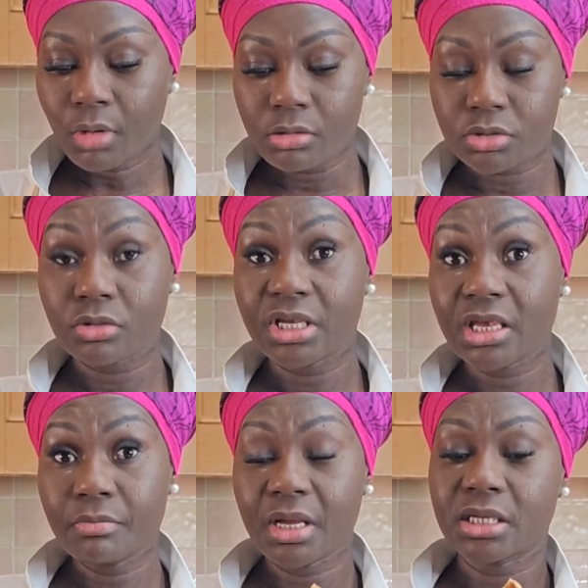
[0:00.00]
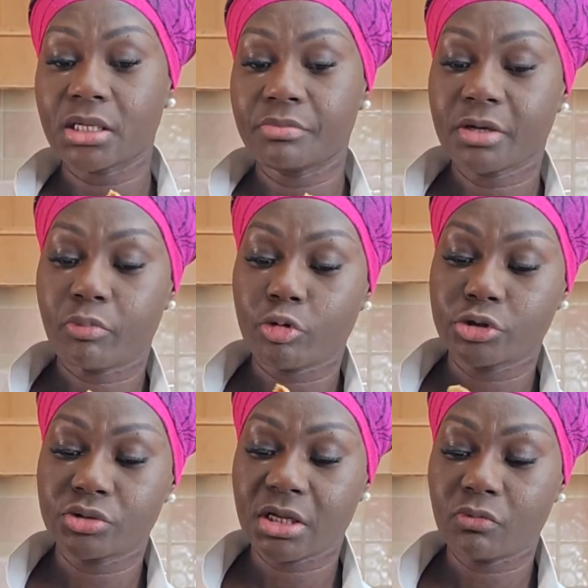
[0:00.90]
So him and the big
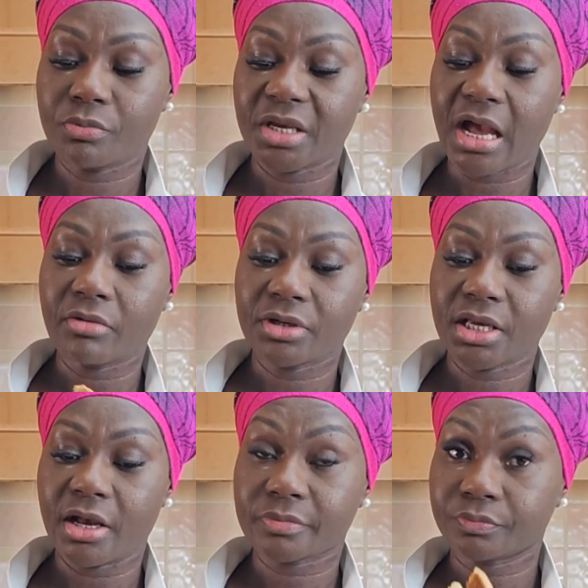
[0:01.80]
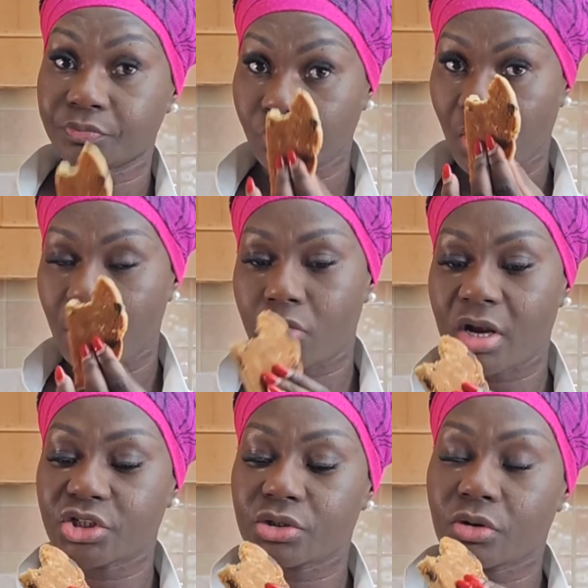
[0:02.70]
producer will be out here
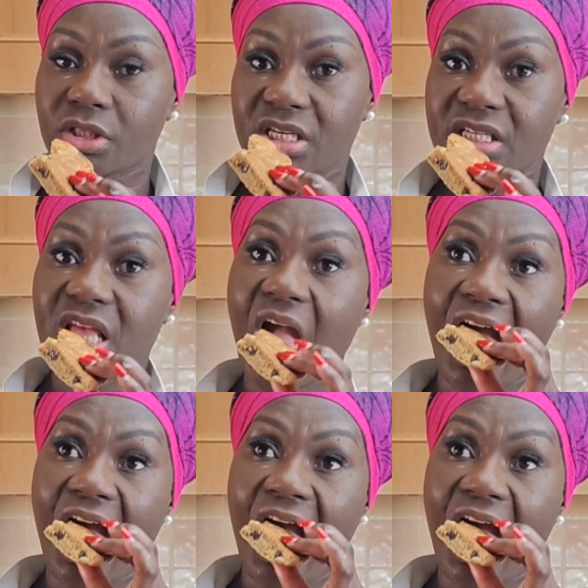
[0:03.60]
crunching on these.